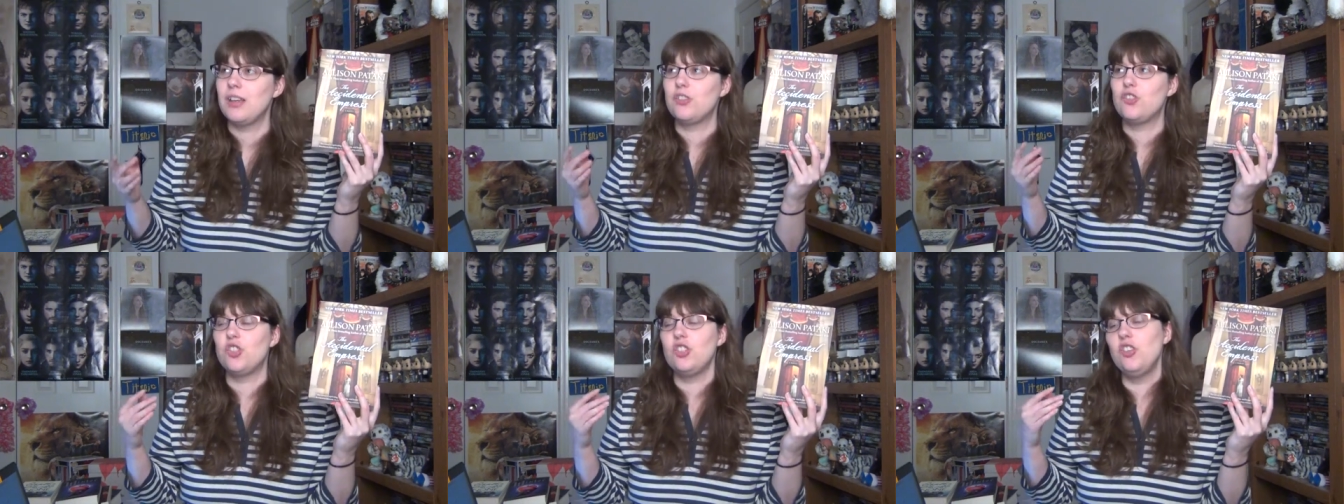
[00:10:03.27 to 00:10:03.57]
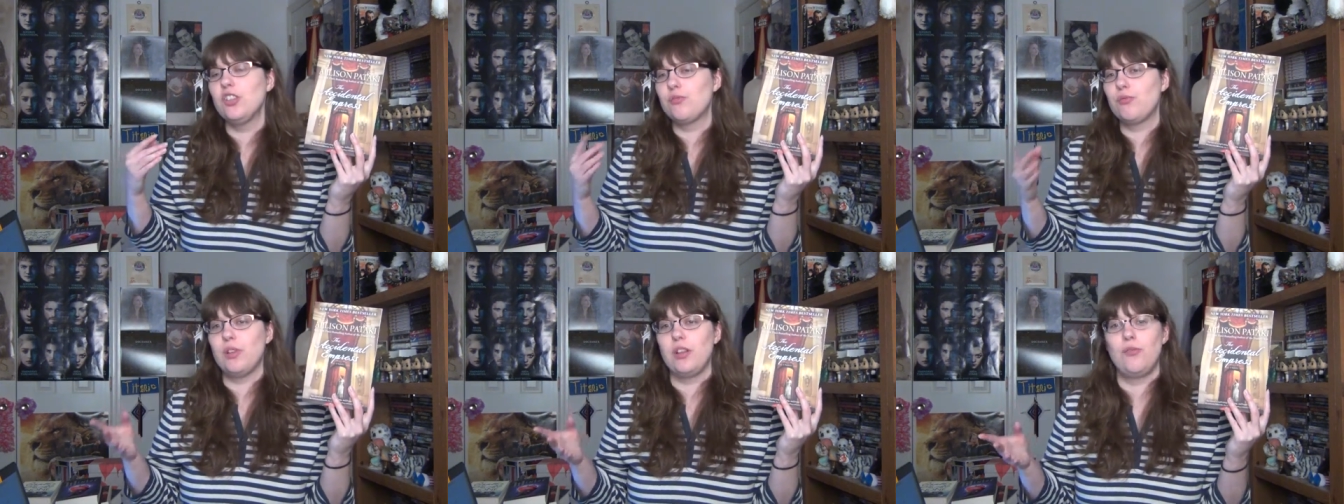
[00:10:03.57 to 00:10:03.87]
she
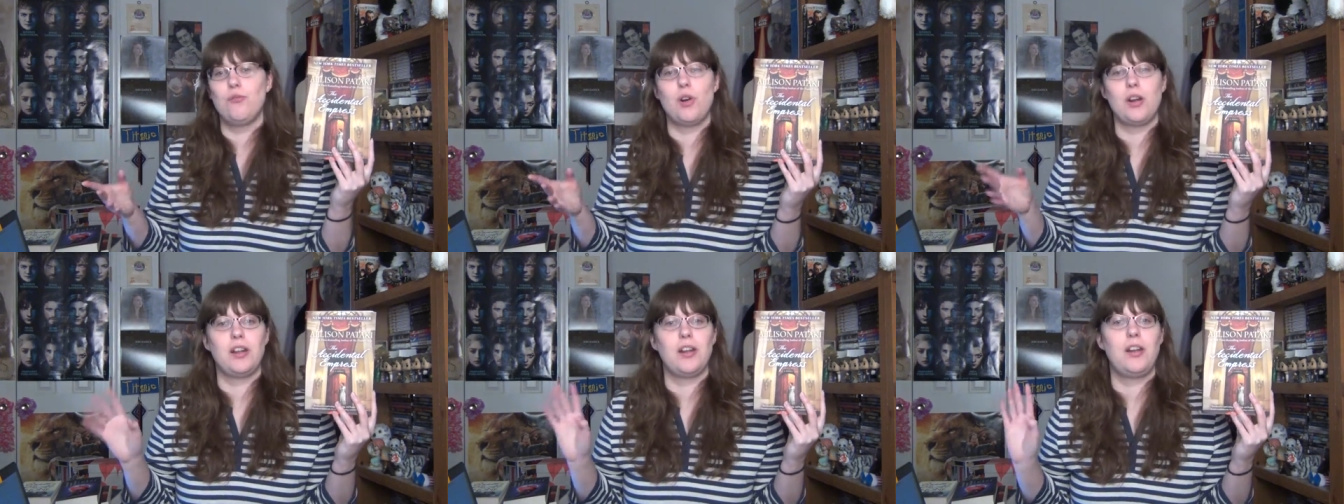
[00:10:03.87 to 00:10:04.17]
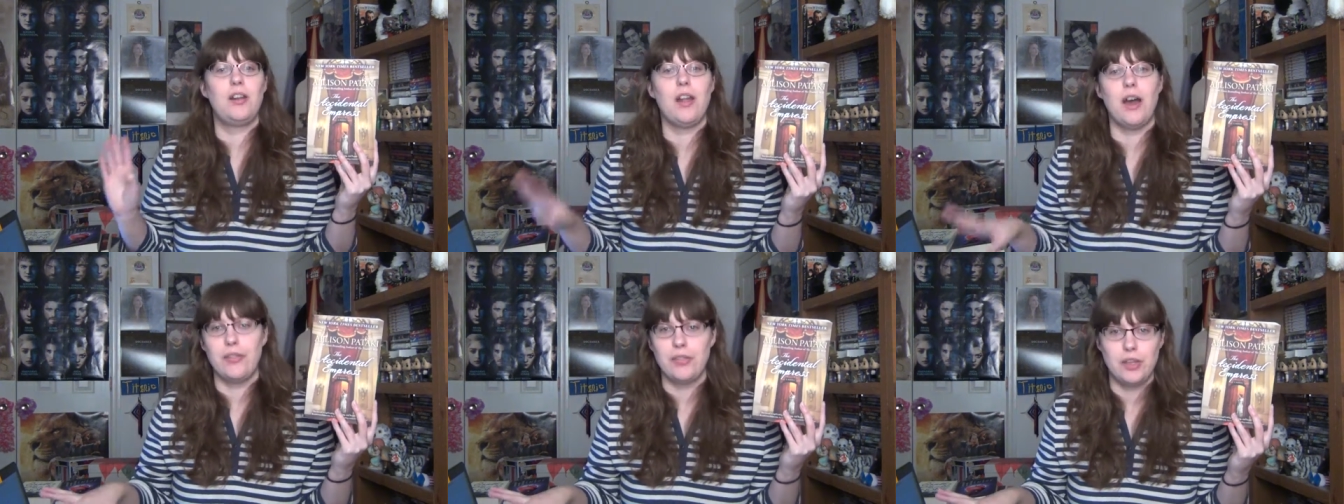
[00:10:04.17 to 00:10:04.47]
just really wanted
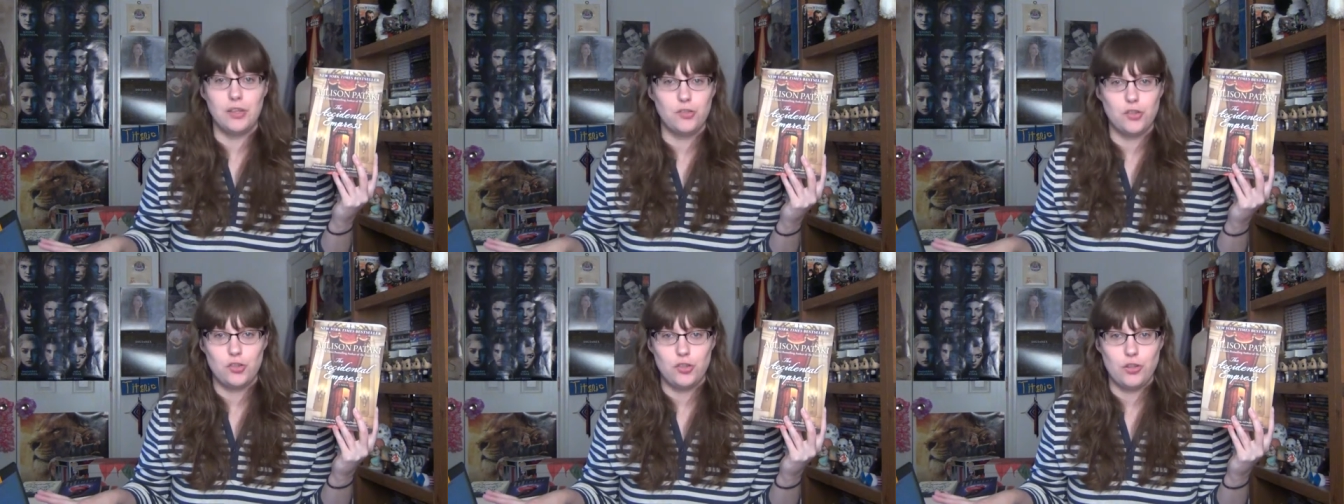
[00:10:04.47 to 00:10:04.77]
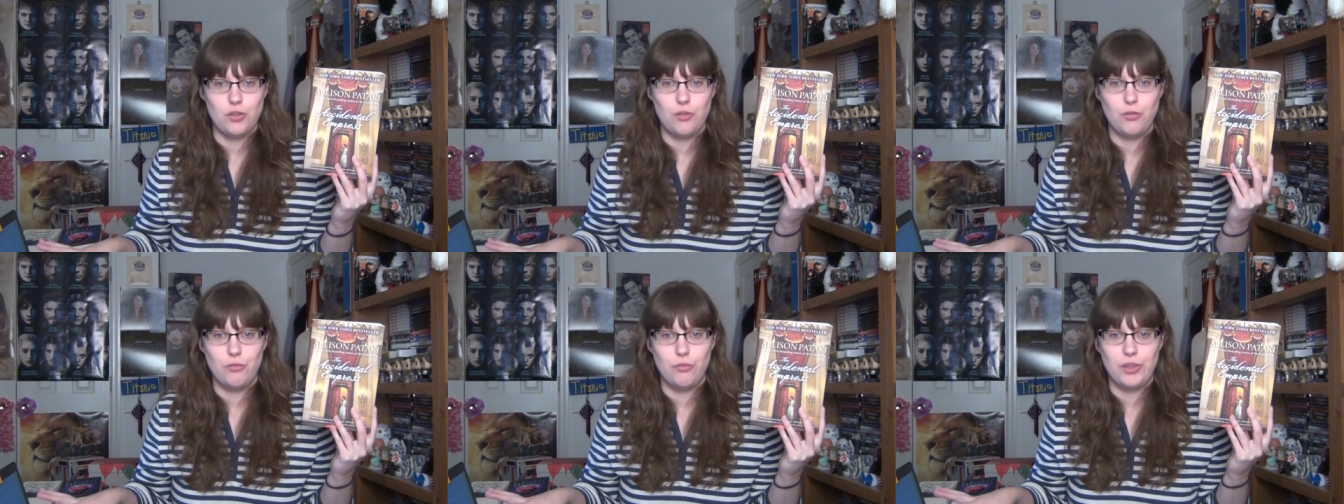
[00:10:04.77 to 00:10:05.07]
nothing to
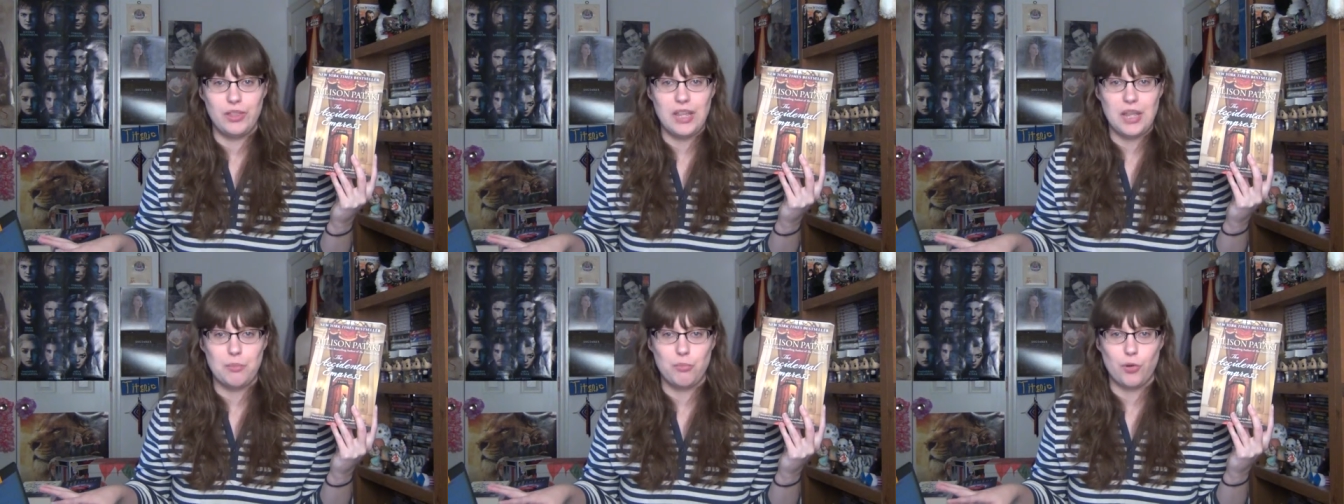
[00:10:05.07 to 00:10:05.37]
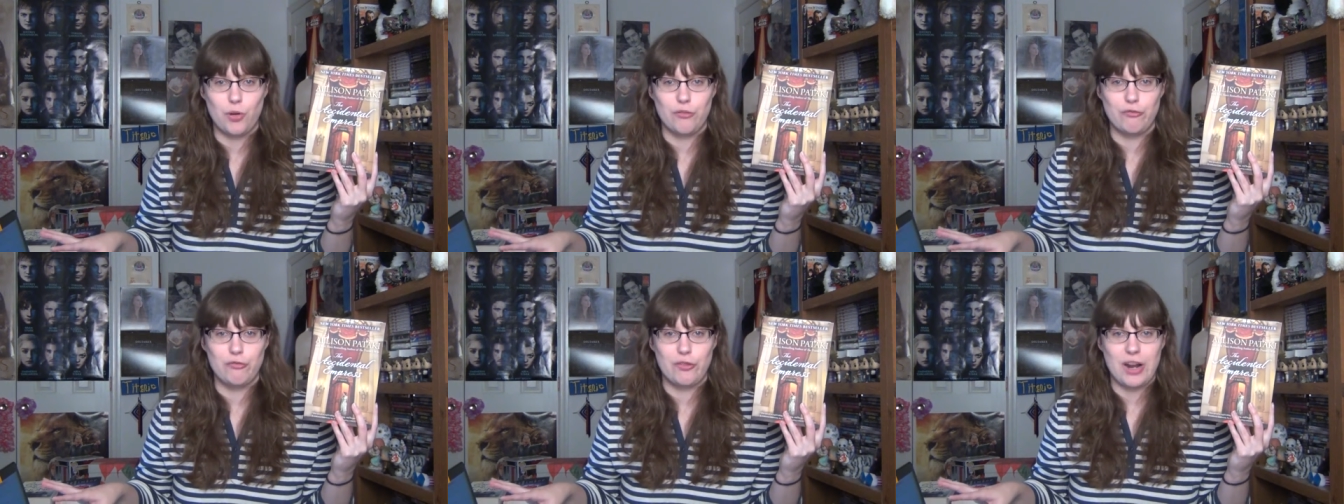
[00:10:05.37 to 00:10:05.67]
do with
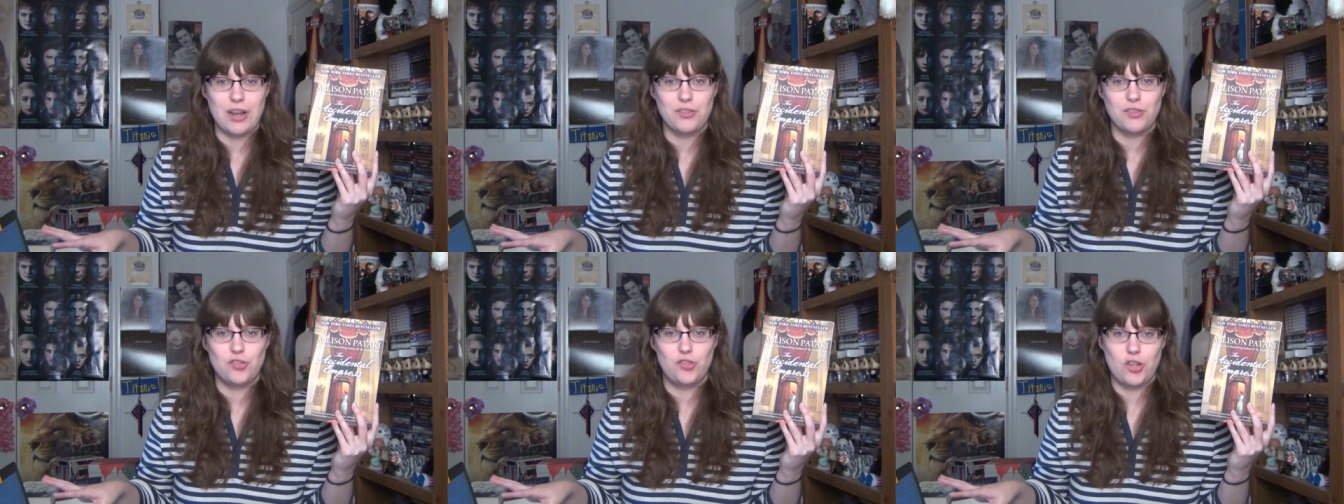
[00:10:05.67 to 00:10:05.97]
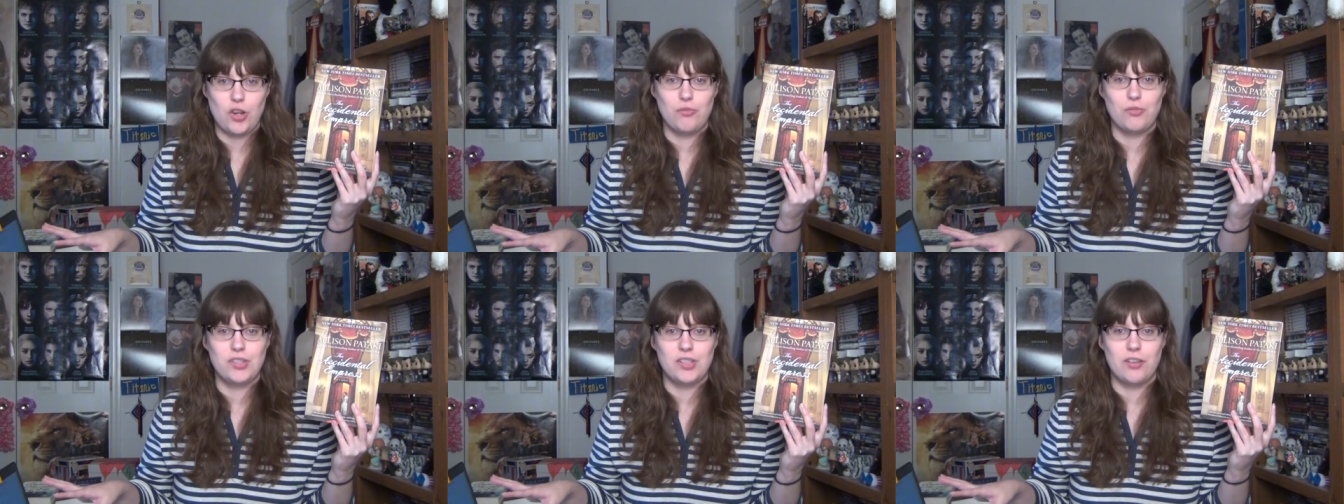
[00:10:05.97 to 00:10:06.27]
Emperor Franz
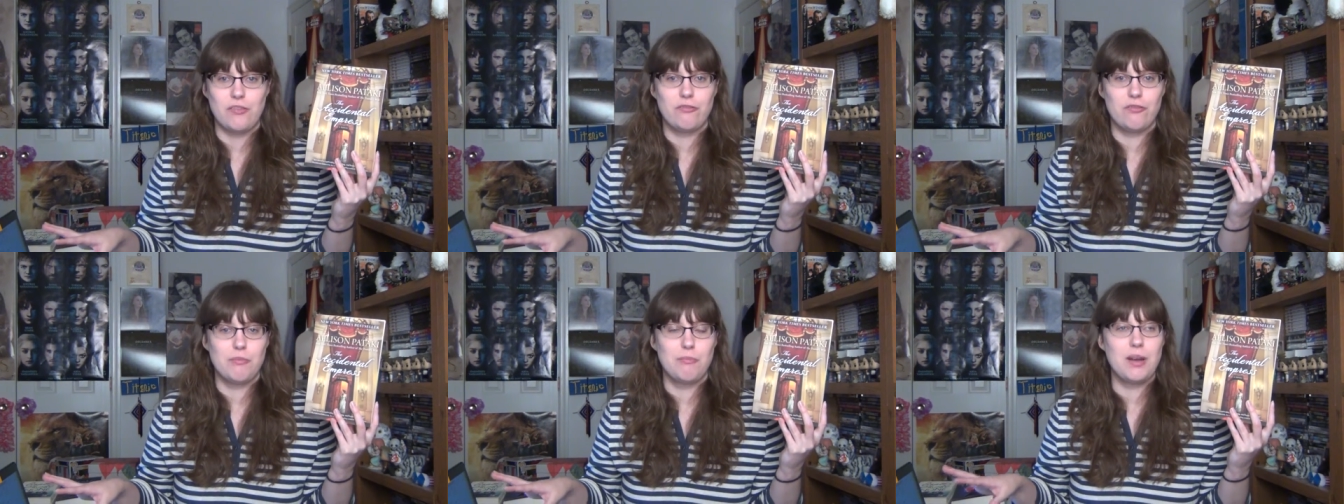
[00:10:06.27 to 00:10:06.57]
Joseph.